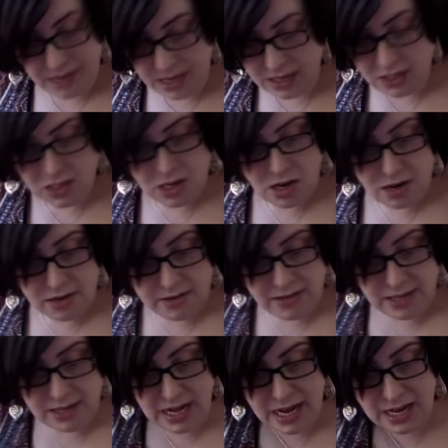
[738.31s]
a
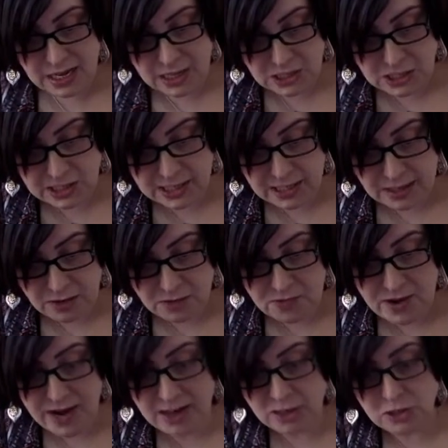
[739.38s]
toxic energy
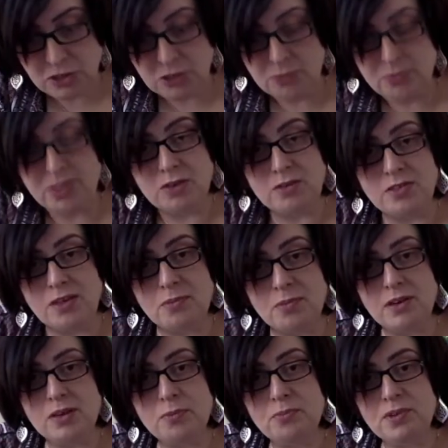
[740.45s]
around you, because I'm
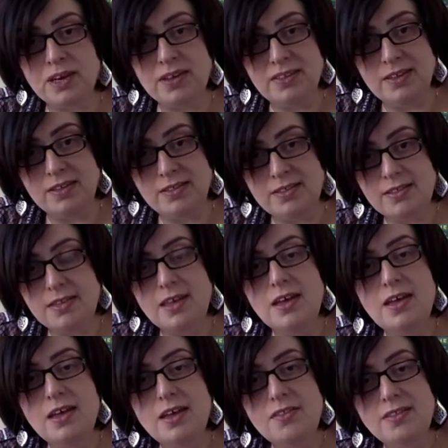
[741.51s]
going to bring this
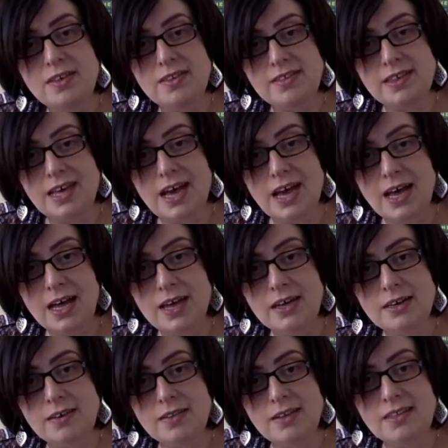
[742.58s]
card
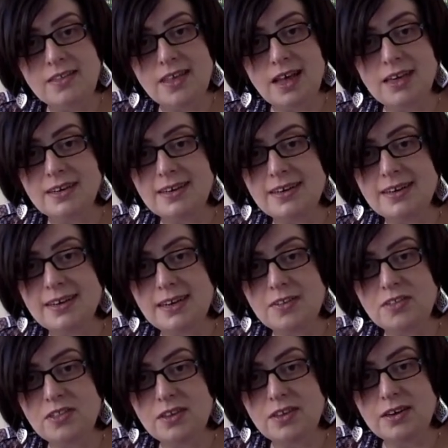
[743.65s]
that's
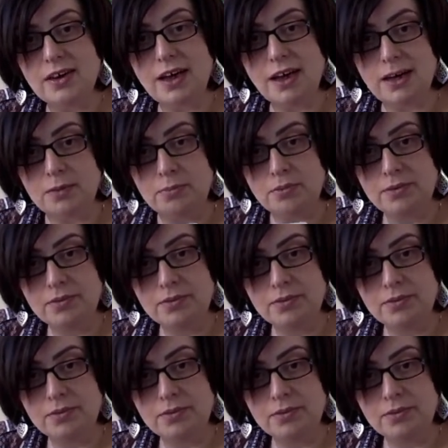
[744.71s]
underneath it up,